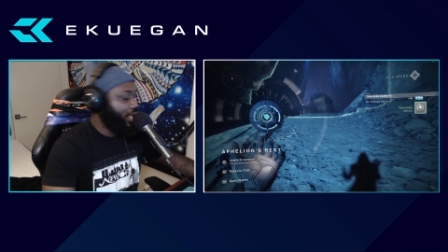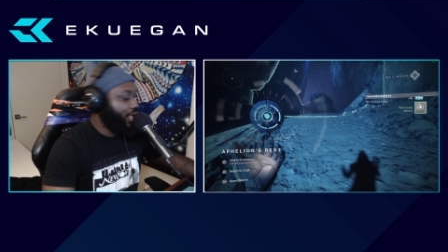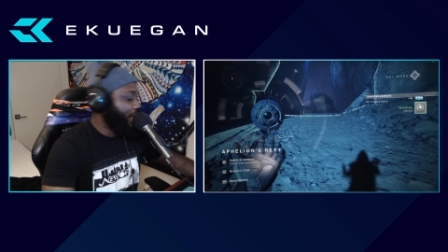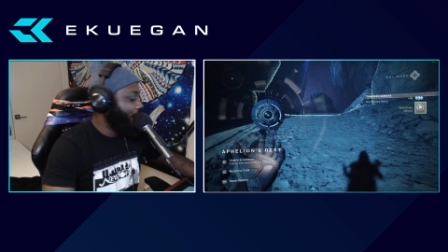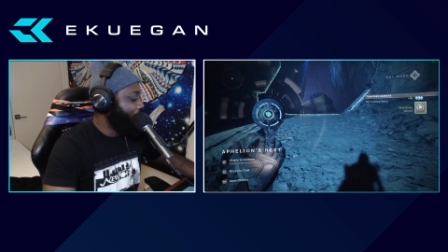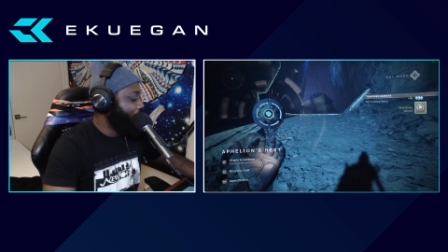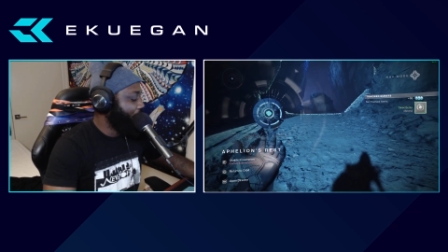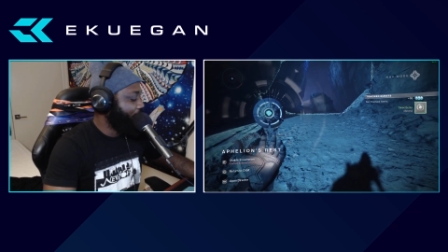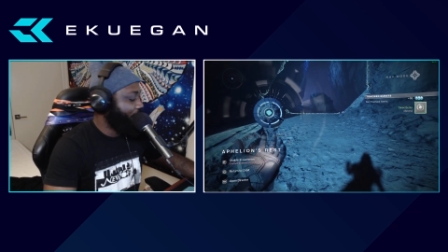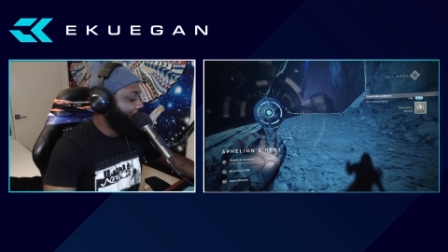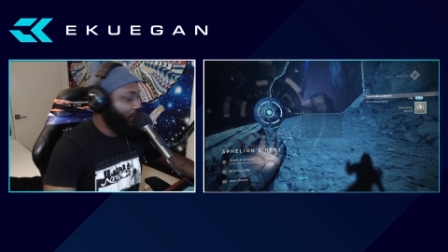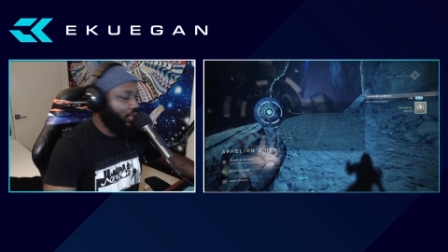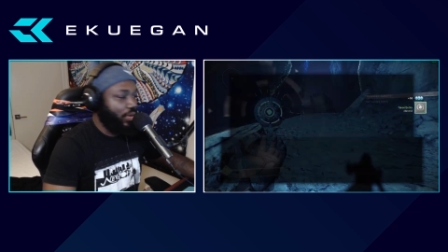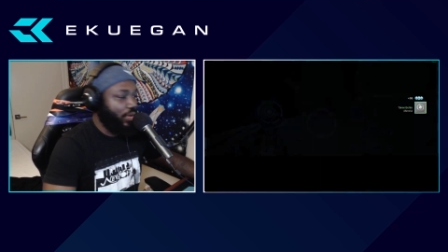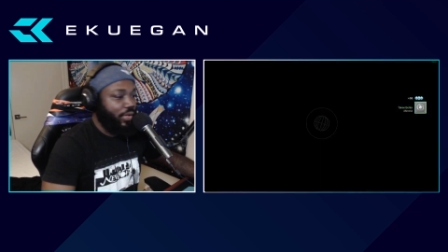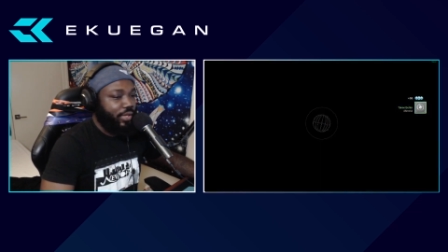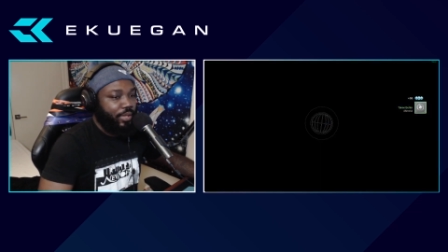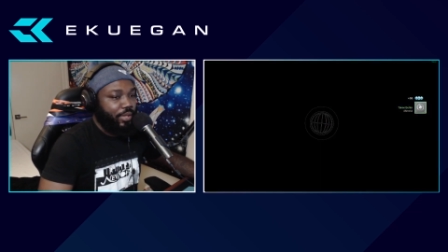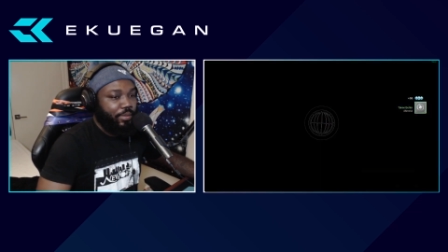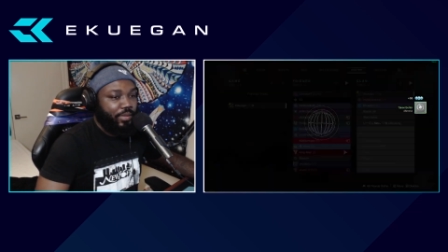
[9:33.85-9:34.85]
and I'm gonna throw
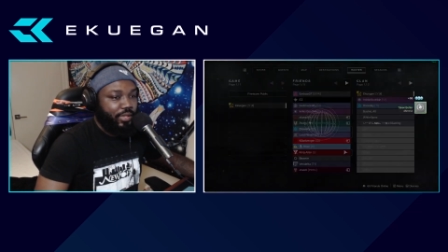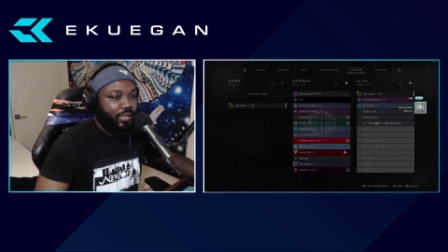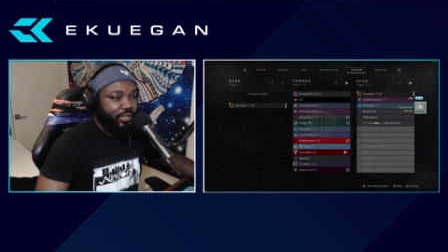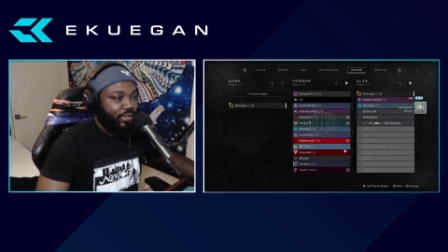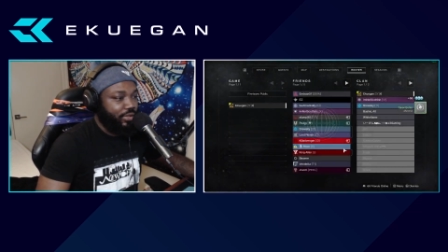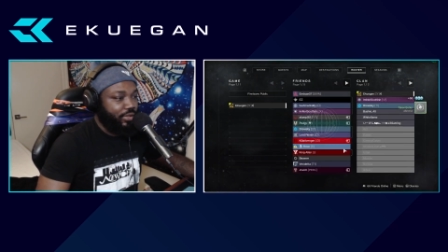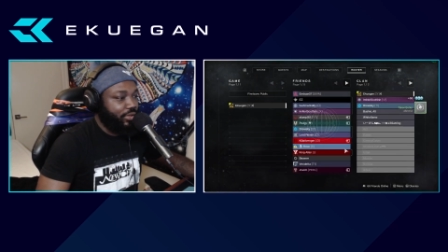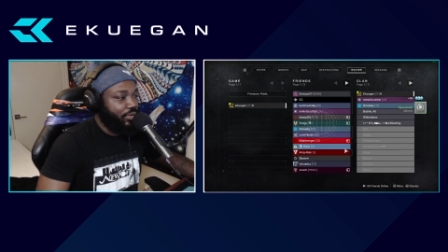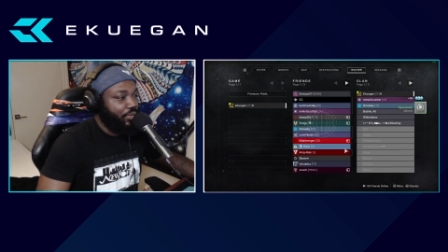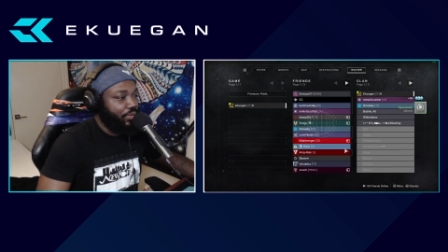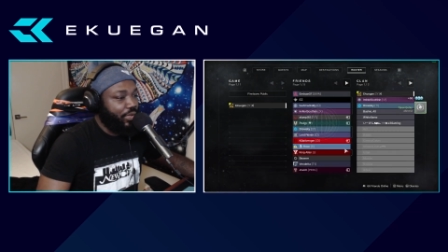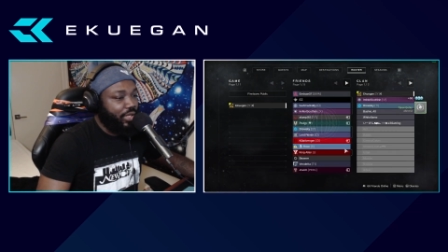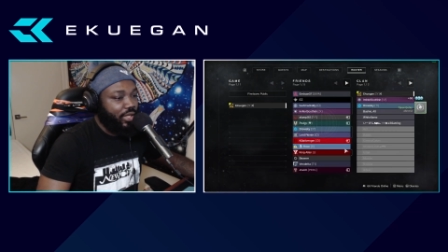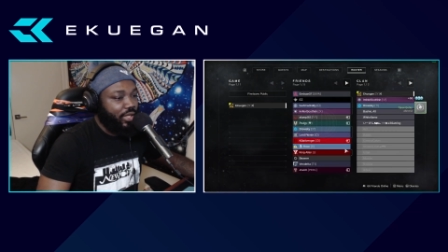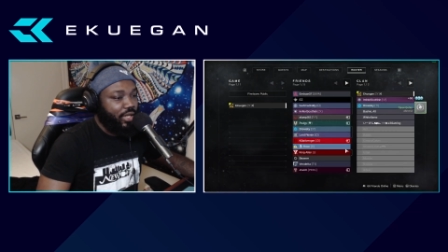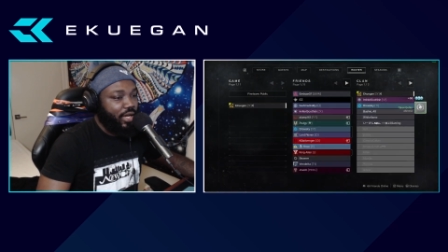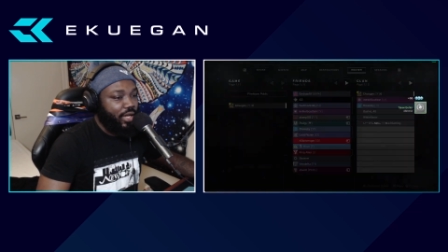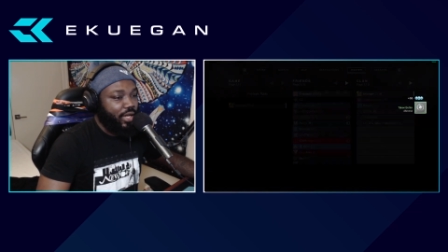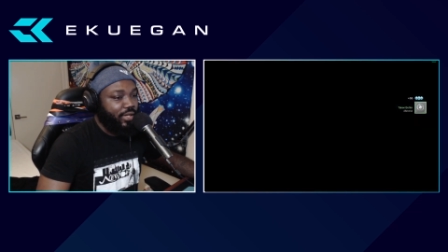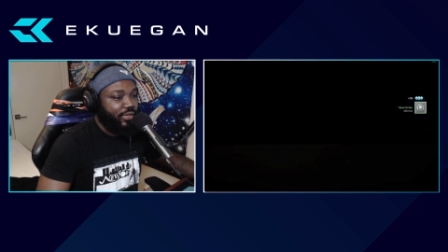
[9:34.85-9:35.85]
on demolitionist so we can
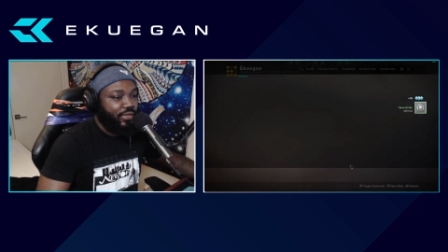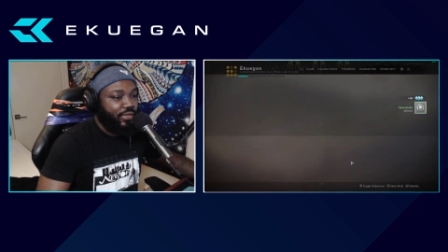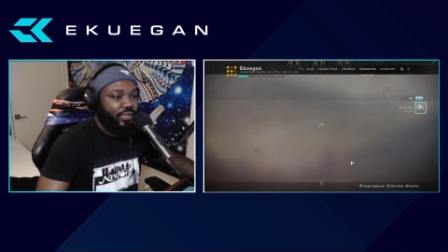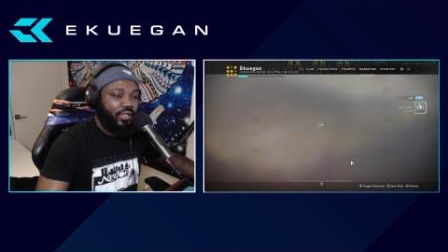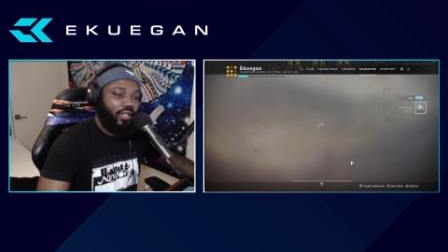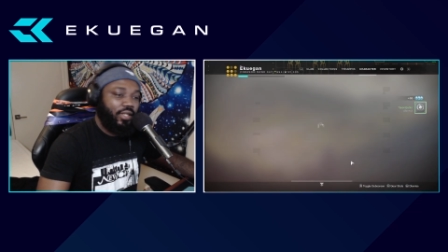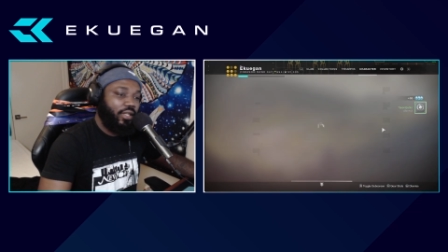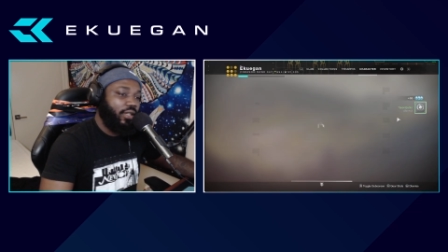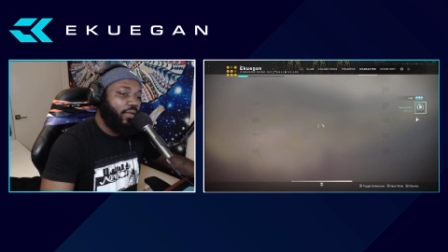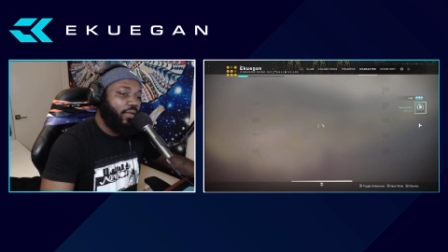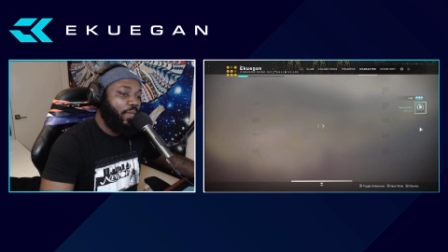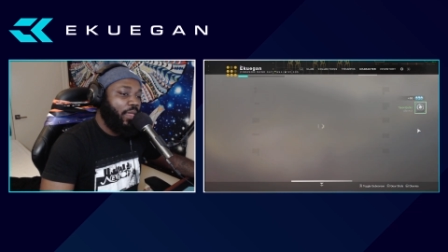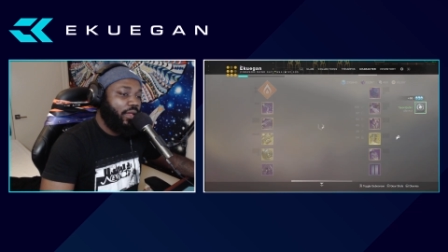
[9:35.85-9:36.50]
kind of see